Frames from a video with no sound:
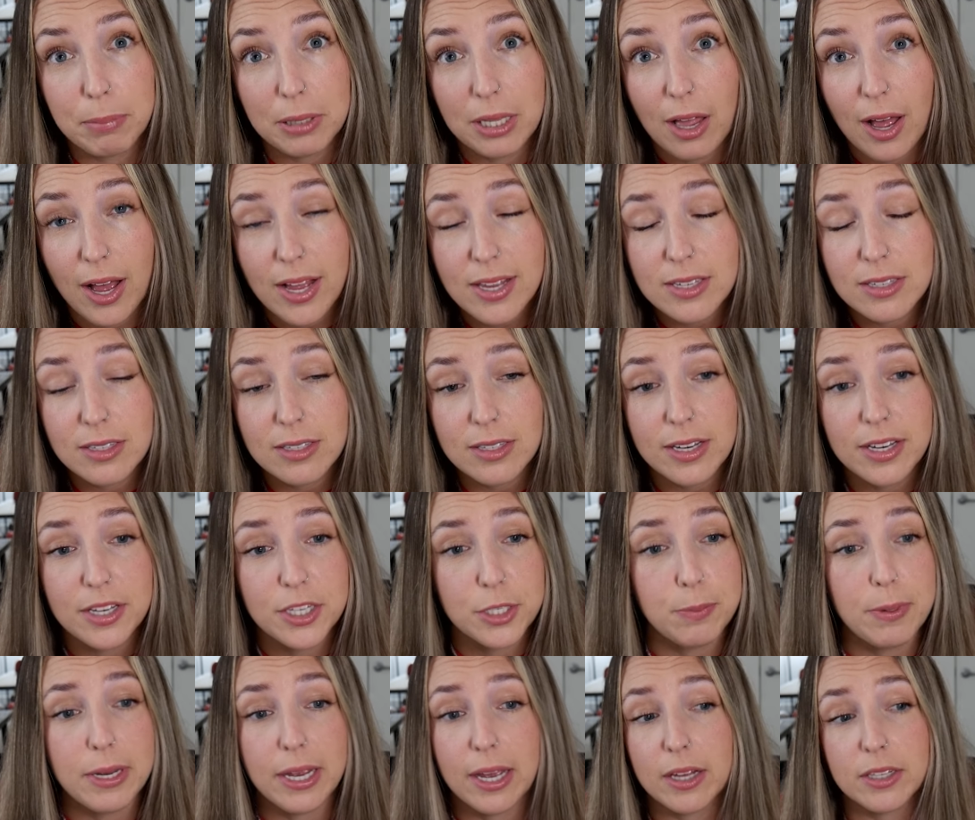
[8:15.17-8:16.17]
plus is
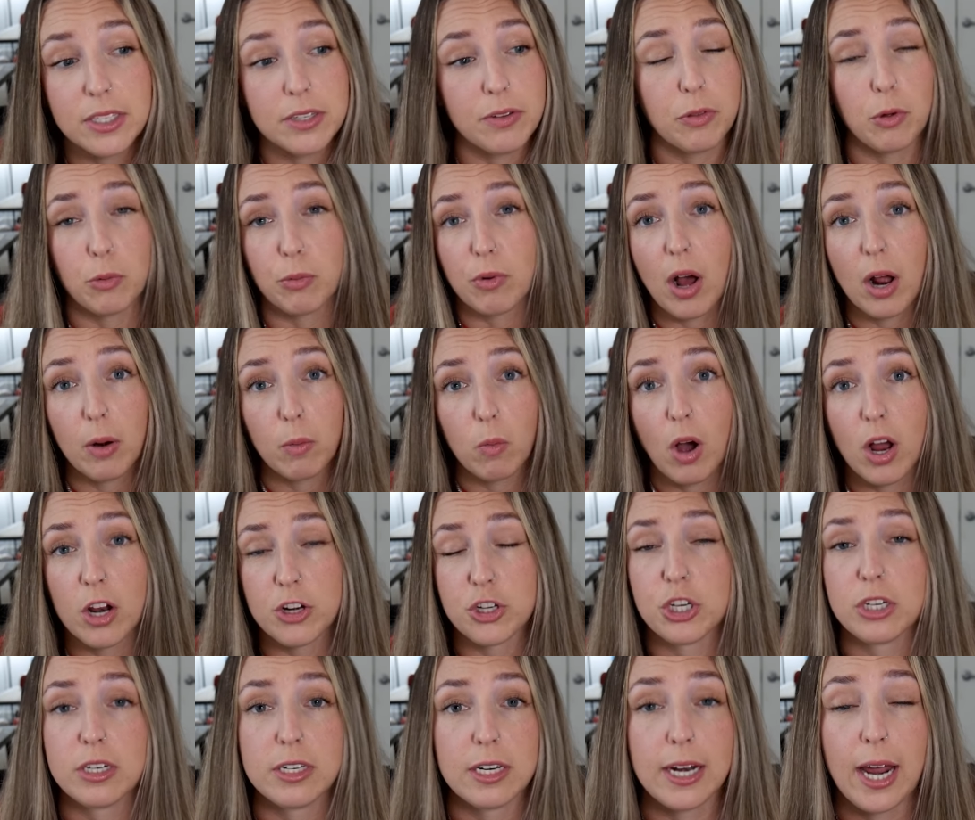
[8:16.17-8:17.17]
because of the Ron
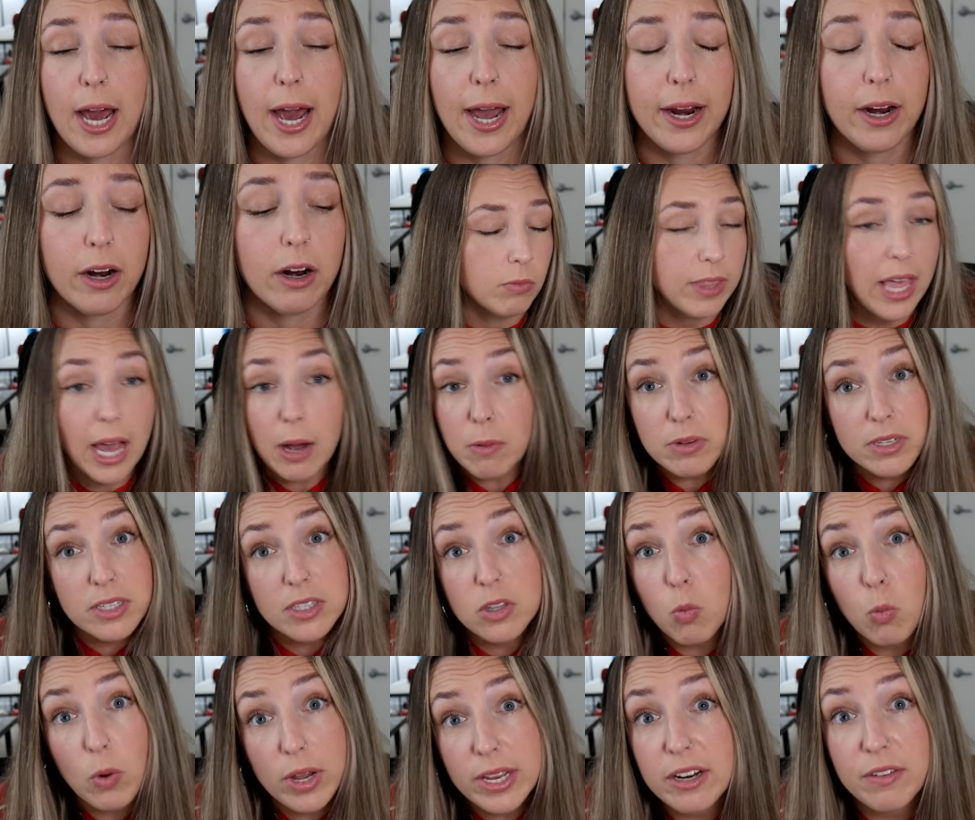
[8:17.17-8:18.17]
Washington hire. That was the
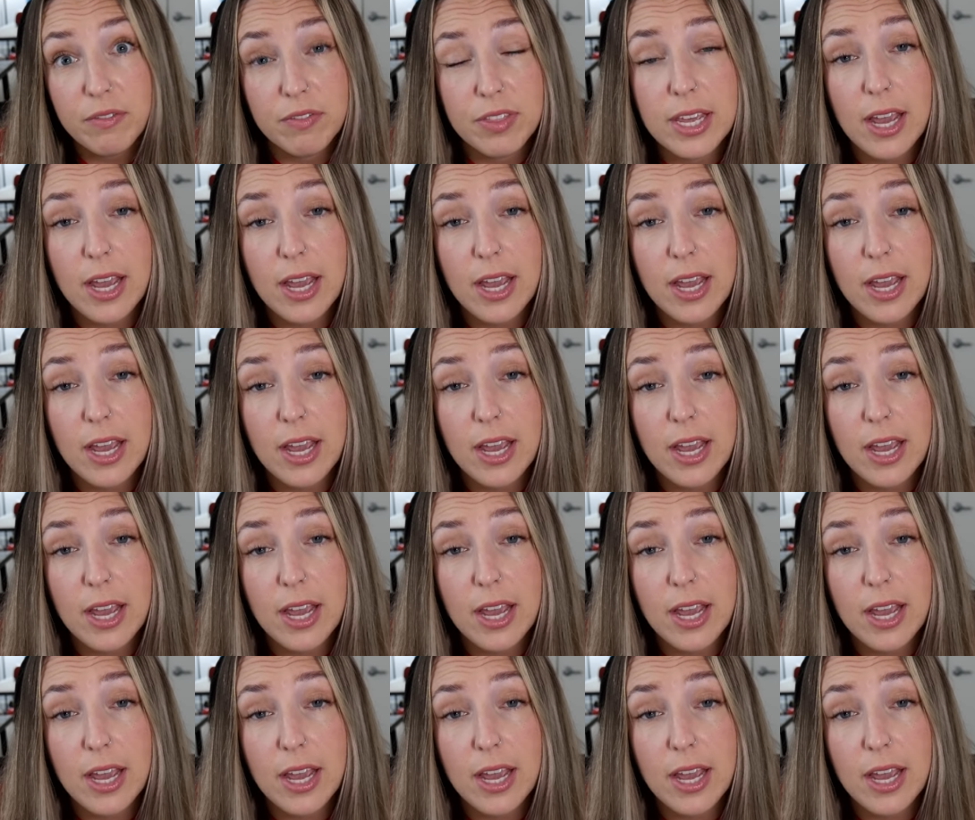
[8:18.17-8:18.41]
win of the